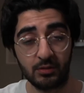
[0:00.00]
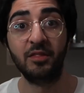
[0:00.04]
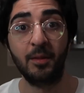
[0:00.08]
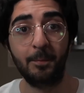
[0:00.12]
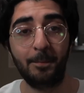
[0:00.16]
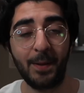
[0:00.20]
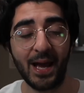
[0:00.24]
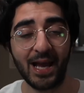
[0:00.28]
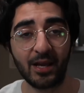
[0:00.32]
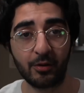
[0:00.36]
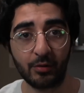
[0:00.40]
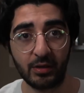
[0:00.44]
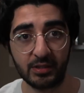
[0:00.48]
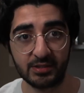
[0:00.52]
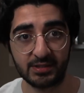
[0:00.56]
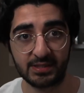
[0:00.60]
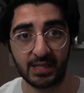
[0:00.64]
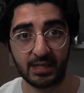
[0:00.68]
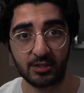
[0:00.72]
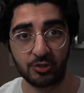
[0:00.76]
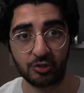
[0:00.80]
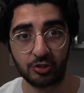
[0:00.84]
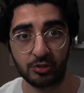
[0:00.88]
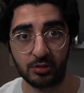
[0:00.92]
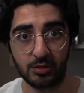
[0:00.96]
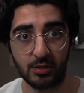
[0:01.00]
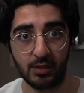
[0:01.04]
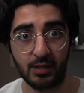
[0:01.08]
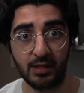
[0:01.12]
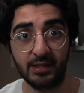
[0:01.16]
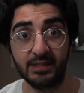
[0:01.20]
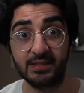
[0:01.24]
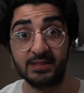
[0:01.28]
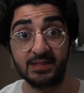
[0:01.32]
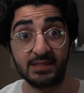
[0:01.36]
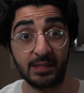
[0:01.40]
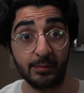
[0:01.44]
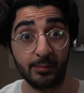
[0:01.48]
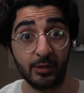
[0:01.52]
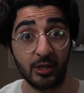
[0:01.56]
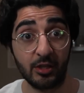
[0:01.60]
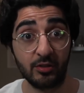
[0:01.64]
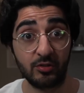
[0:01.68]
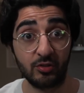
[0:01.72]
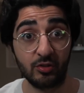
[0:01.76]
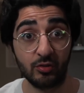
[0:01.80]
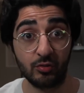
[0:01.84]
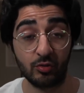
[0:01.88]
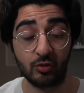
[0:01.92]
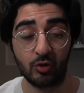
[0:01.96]
The background section is similar
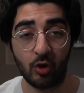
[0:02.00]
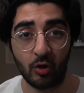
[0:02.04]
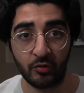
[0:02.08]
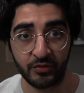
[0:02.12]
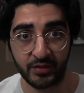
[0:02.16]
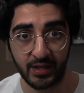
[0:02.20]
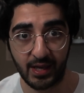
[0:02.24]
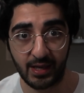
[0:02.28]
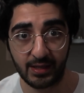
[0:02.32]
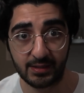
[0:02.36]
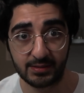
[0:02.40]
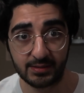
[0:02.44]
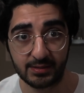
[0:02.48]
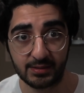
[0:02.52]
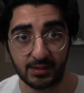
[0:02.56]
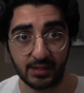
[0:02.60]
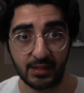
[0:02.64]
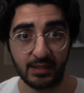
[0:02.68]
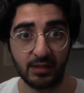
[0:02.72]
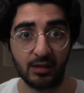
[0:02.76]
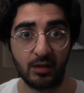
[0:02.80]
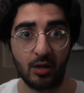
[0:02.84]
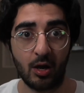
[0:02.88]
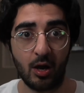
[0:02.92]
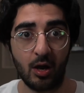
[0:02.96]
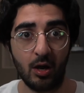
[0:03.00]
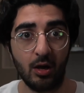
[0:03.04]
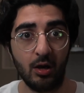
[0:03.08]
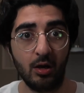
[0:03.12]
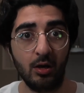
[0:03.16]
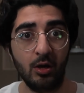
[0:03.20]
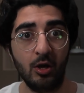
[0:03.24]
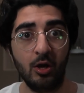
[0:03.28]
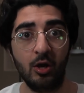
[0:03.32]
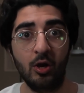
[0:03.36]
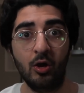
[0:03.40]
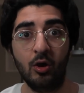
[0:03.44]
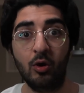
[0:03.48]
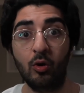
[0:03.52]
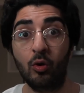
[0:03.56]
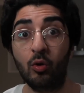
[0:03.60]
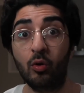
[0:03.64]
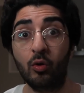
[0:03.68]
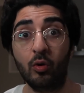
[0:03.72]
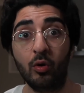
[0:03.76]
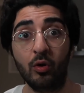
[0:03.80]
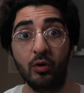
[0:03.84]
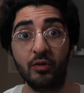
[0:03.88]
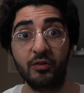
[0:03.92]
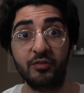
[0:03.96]
to context in CAR
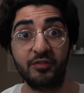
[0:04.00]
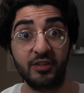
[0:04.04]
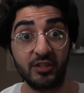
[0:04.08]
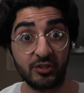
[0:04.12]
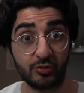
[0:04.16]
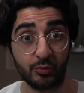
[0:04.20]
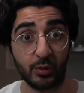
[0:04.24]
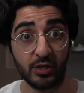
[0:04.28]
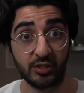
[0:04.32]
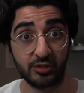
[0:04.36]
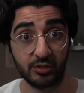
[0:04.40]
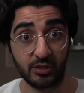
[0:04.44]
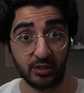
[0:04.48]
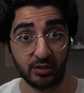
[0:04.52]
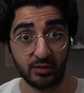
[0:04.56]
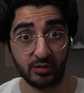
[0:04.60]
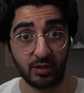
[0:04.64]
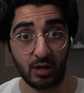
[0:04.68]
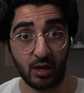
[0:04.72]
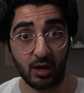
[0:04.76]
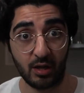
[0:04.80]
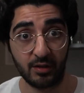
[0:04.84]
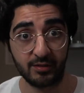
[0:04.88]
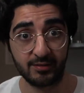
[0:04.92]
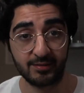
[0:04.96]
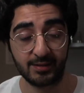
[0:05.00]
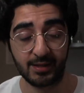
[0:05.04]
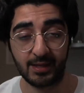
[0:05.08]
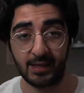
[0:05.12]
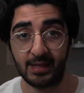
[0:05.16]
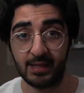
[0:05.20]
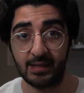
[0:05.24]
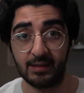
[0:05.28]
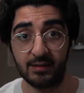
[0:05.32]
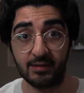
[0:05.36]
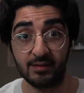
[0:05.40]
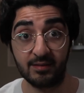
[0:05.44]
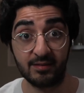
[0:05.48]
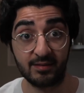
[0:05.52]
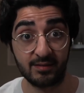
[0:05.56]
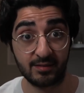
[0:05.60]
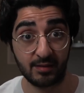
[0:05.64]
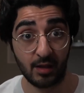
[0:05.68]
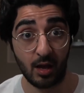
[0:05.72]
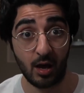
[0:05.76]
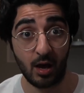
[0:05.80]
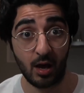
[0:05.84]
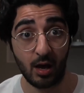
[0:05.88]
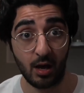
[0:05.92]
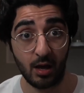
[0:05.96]
or situation and task in
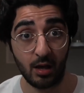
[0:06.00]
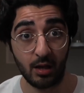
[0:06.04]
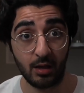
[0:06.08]
STAR.